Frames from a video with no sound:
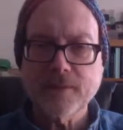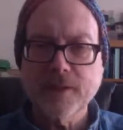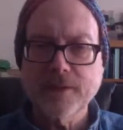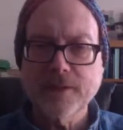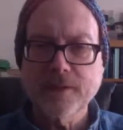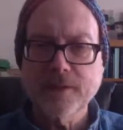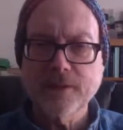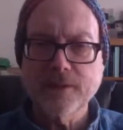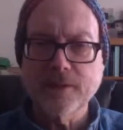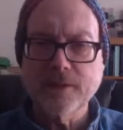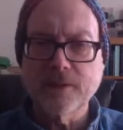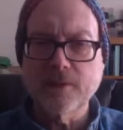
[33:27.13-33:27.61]

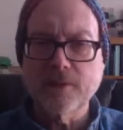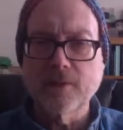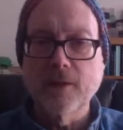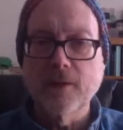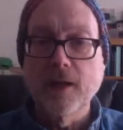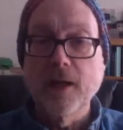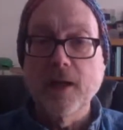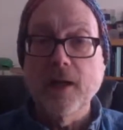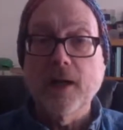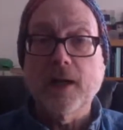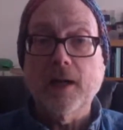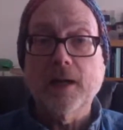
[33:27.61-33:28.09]
Thank you.
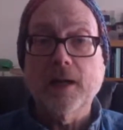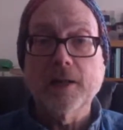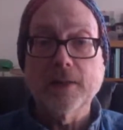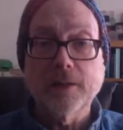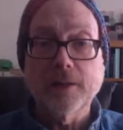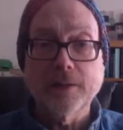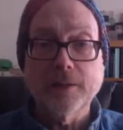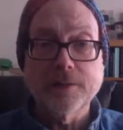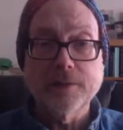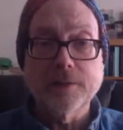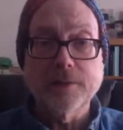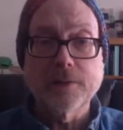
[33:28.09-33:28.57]
I
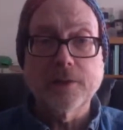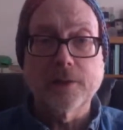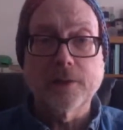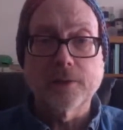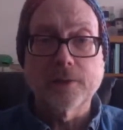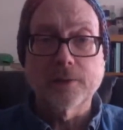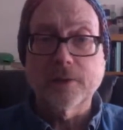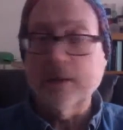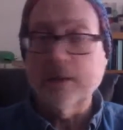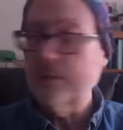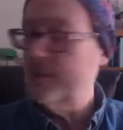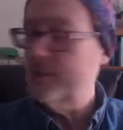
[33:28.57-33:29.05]
like the
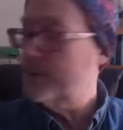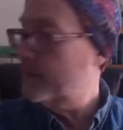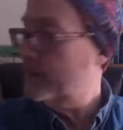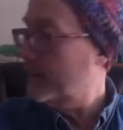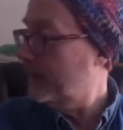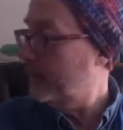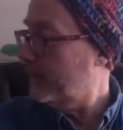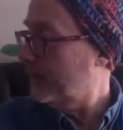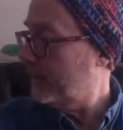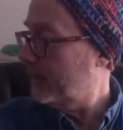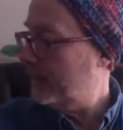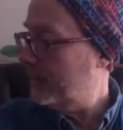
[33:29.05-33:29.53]
color. I was
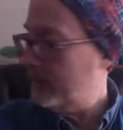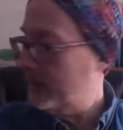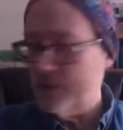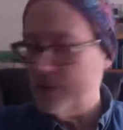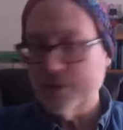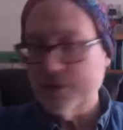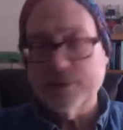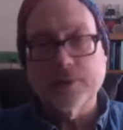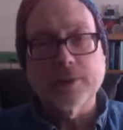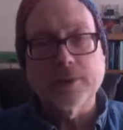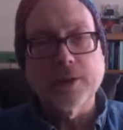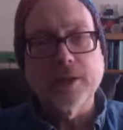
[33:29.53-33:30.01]
wearing it
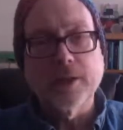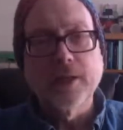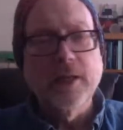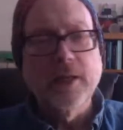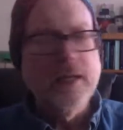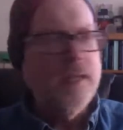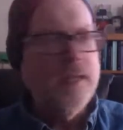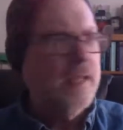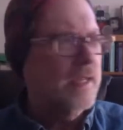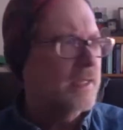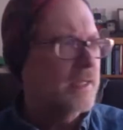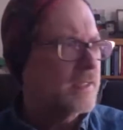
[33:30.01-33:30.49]
yesterday.
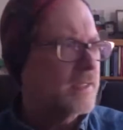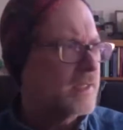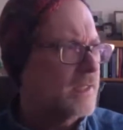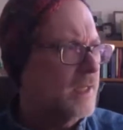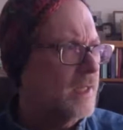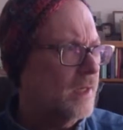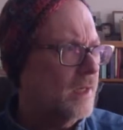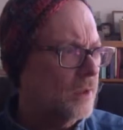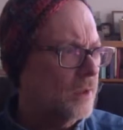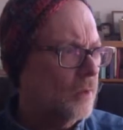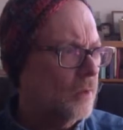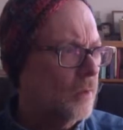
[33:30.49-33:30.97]
It's
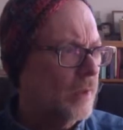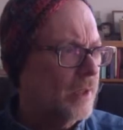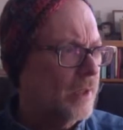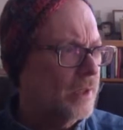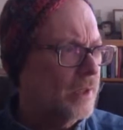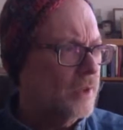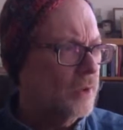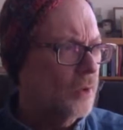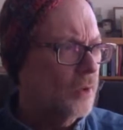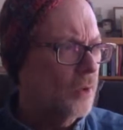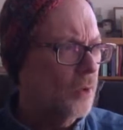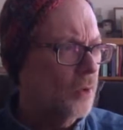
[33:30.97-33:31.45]
not
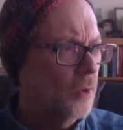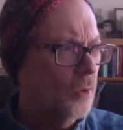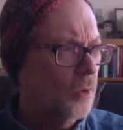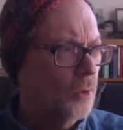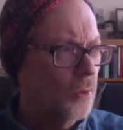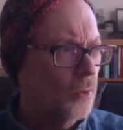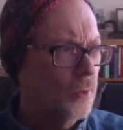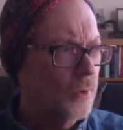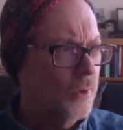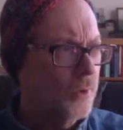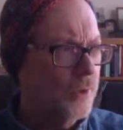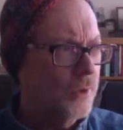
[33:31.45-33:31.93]
quite
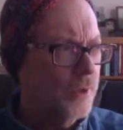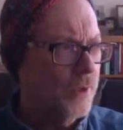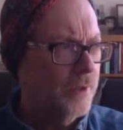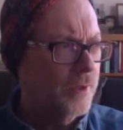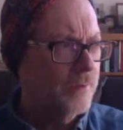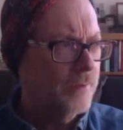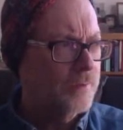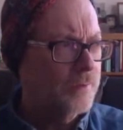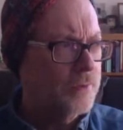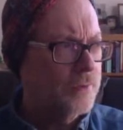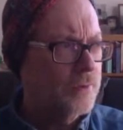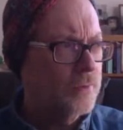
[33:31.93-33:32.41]
cold
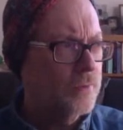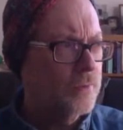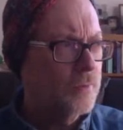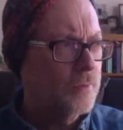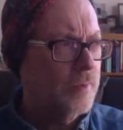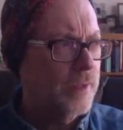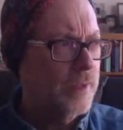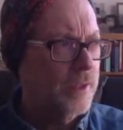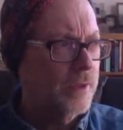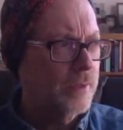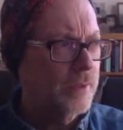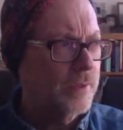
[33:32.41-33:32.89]
enough to
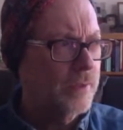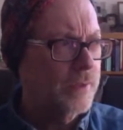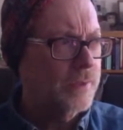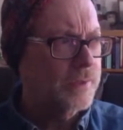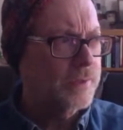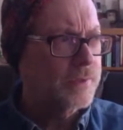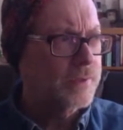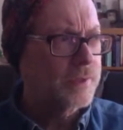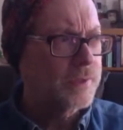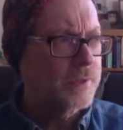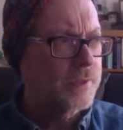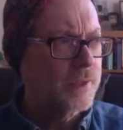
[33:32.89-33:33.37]
wear
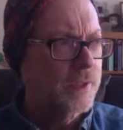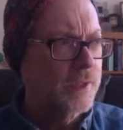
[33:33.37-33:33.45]
it.